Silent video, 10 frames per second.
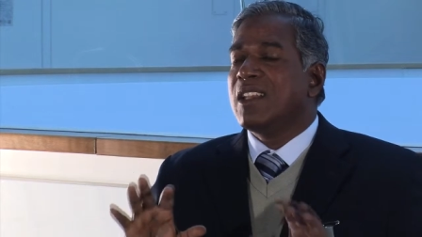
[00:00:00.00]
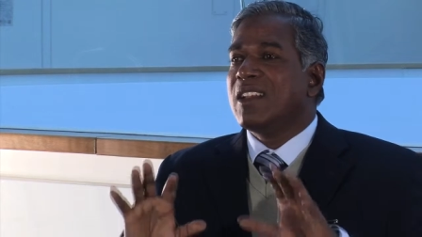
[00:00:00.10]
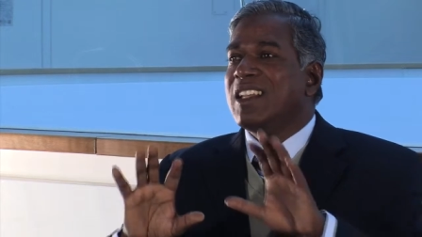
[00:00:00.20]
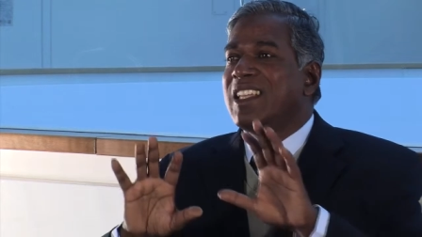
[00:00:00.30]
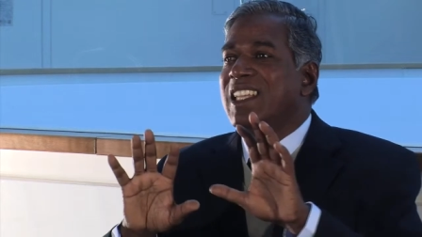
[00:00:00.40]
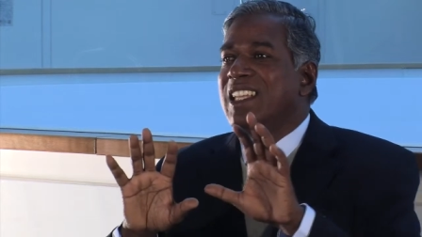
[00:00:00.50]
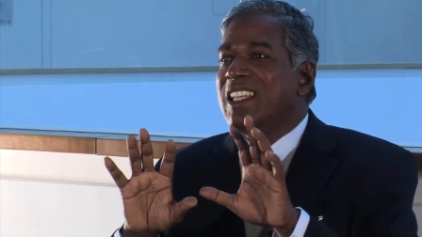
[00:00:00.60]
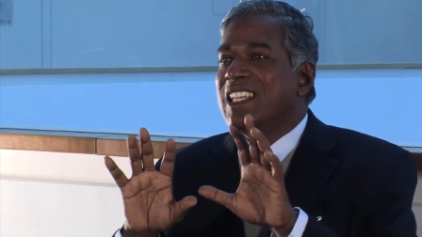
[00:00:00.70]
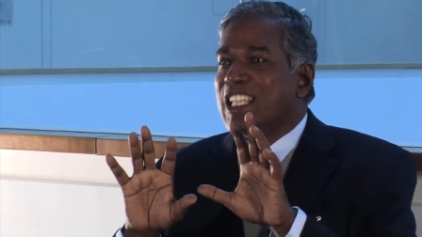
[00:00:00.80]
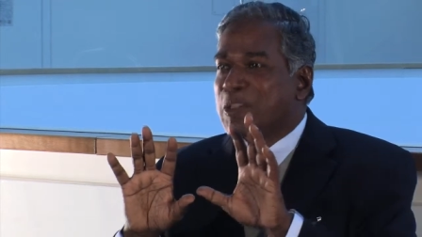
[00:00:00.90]
that
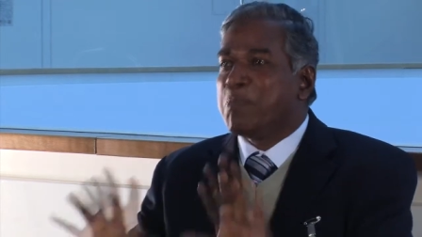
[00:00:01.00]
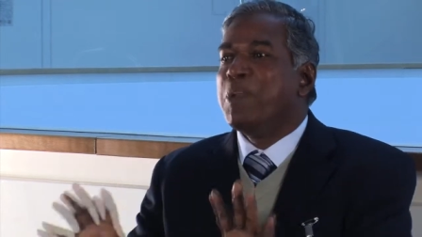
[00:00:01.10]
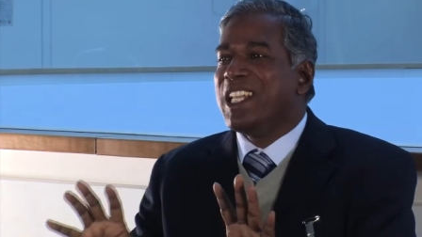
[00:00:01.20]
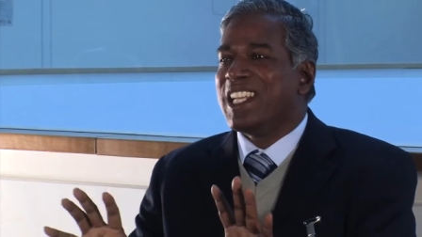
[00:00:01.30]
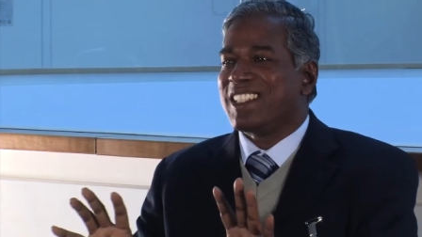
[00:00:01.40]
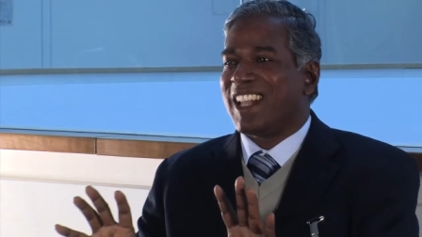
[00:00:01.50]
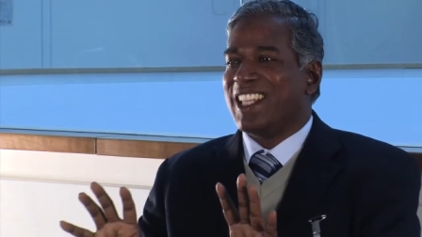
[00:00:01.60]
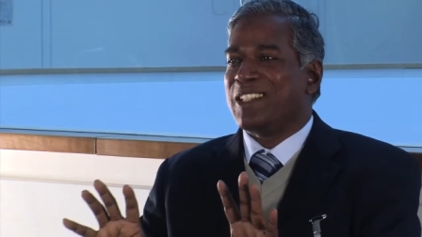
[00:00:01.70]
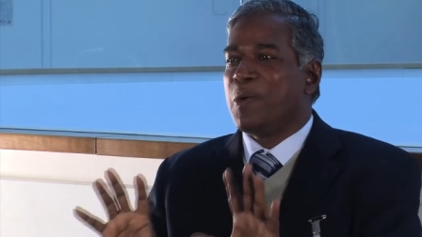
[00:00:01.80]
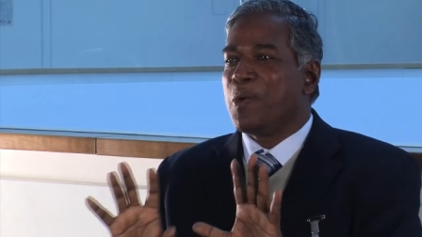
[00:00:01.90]
he experienced
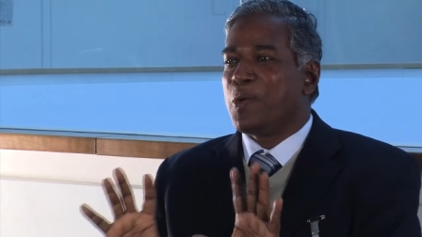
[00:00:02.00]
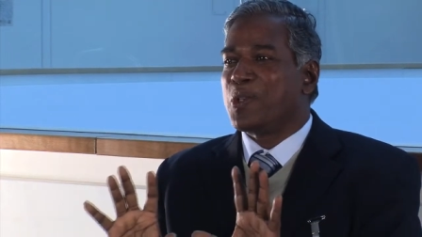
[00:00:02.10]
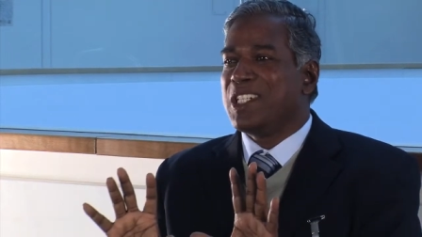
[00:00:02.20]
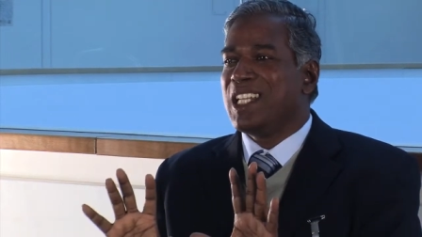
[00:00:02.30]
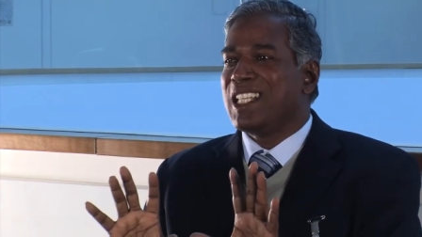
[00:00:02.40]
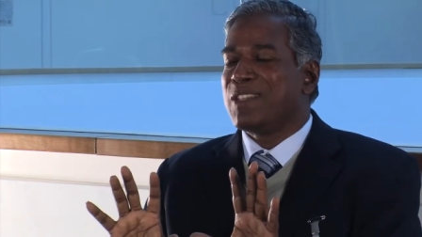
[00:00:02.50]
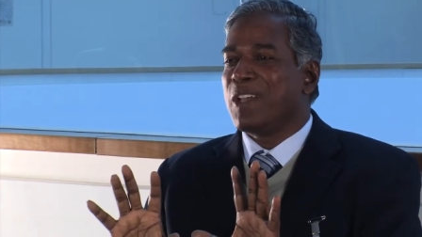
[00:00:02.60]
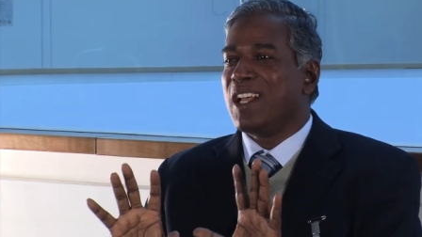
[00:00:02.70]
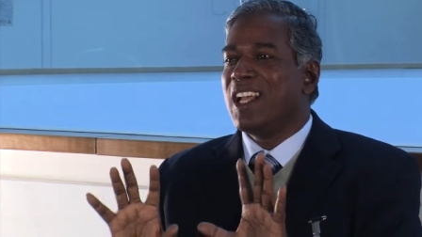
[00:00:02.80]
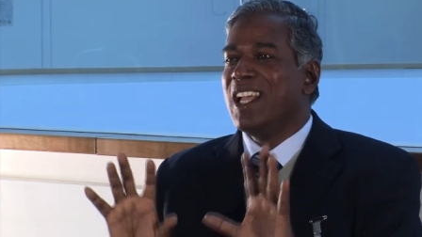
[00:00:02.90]
Christ. The whole question is
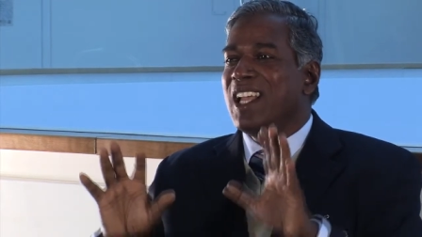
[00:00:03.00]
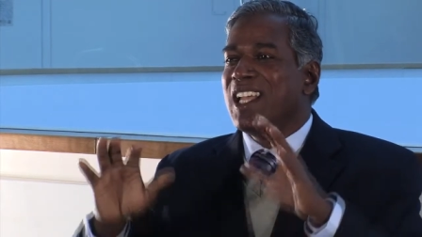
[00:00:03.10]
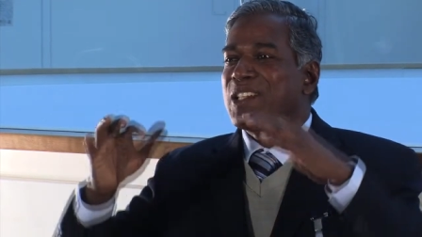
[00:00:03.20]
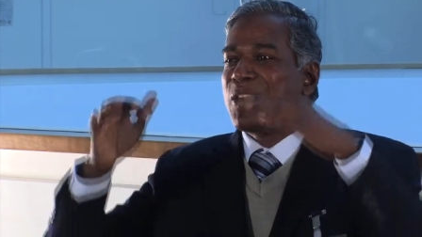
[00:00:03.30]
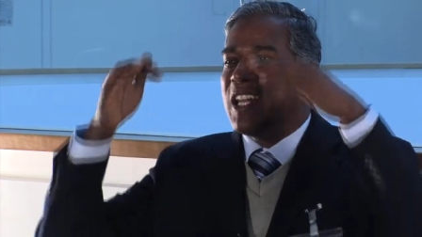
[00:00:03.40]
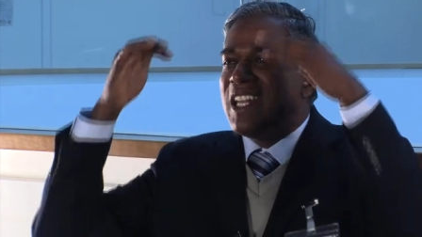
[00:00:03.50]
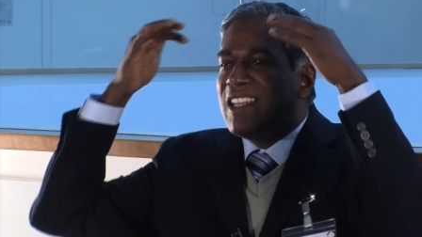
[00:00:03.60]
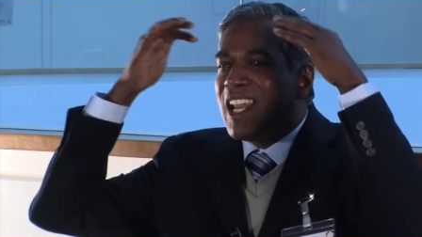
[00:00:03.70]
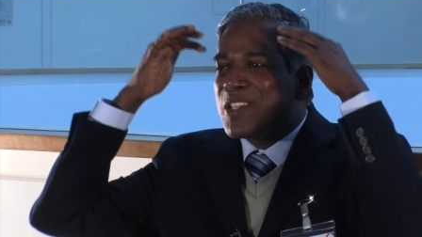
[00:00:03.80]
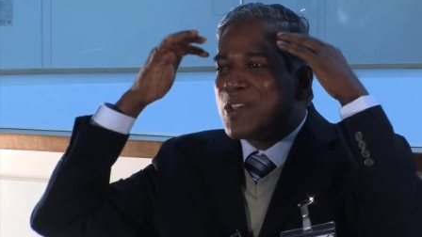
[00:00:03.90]
where it's not an
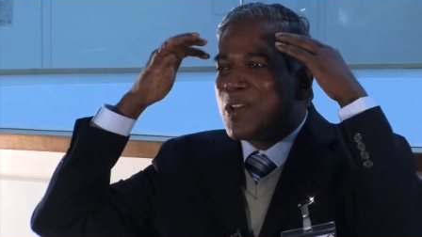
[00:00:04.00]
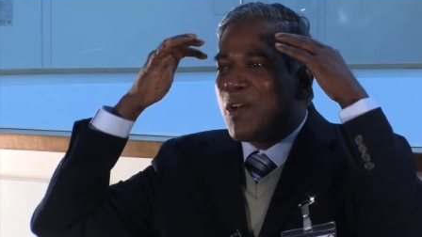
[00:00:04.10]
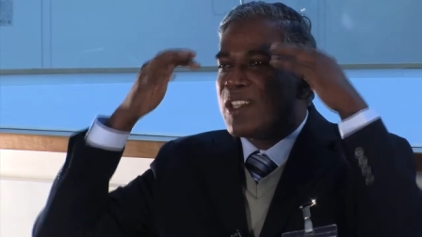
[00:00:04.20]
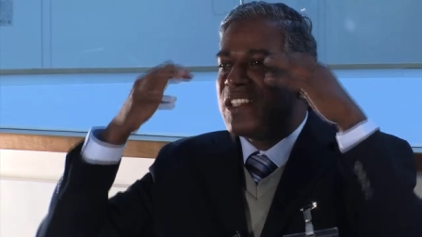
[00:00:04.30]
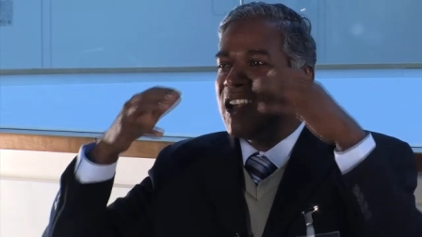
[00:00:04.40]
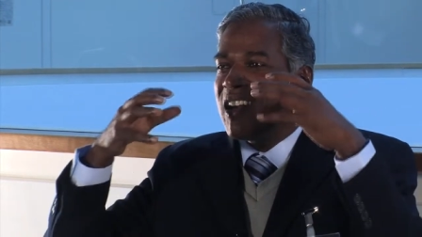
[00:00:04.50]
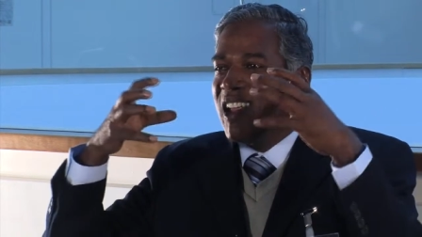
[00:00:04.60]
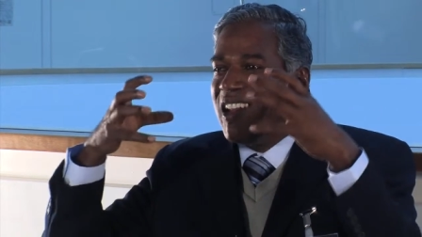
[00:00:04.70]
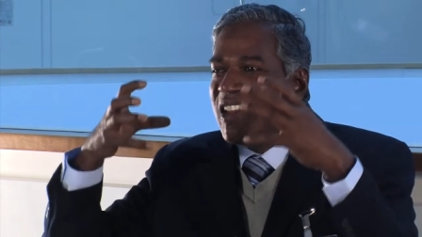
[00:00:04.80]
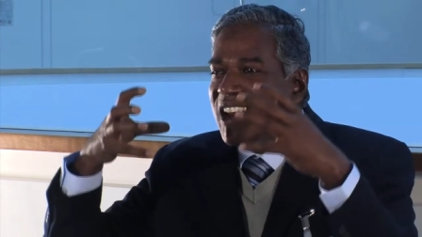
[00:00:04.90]
intellectual knowledge, he
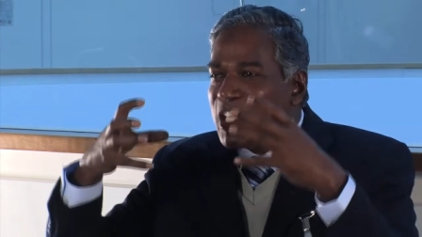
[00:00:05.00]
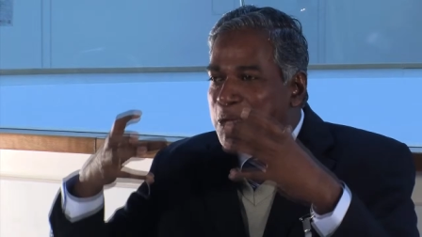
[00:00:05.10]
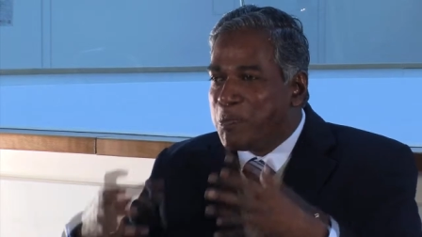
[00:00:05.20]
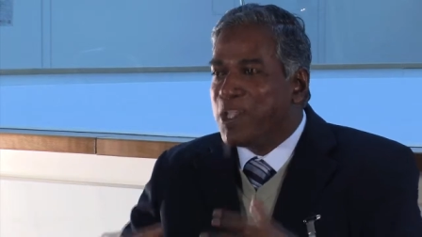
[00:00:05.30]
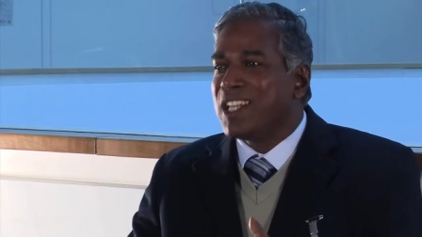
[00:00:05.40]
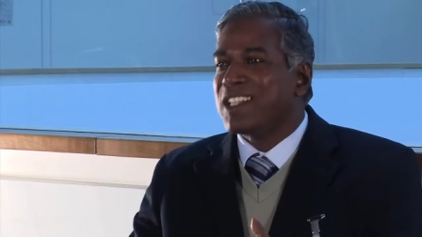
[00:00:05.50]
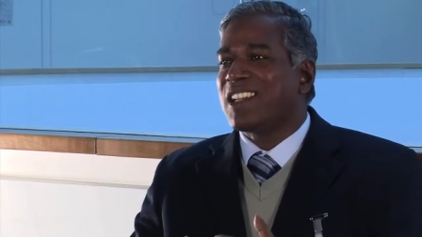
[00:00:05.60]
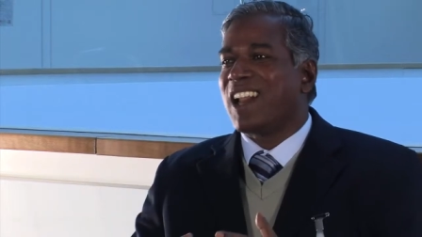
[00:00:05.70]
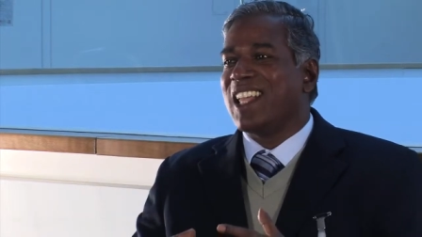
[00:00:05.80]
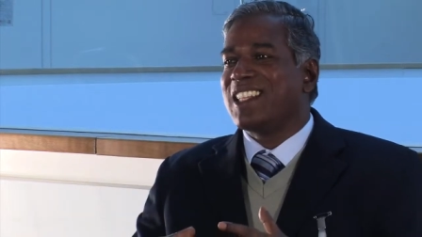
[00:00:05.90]
really experienced
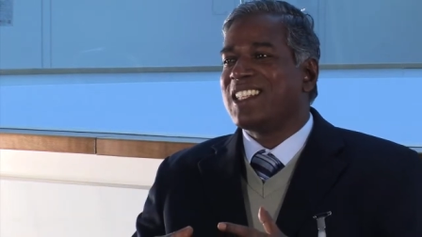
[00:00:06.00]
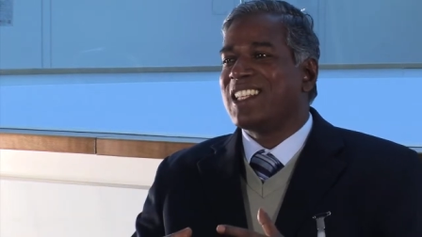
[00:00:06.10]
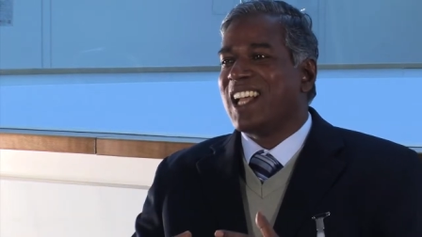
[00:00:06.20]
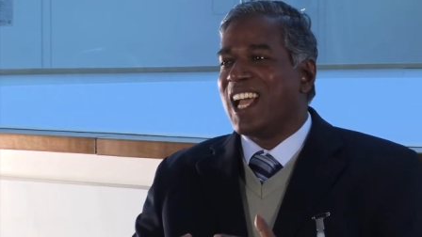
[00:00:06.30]
Christ.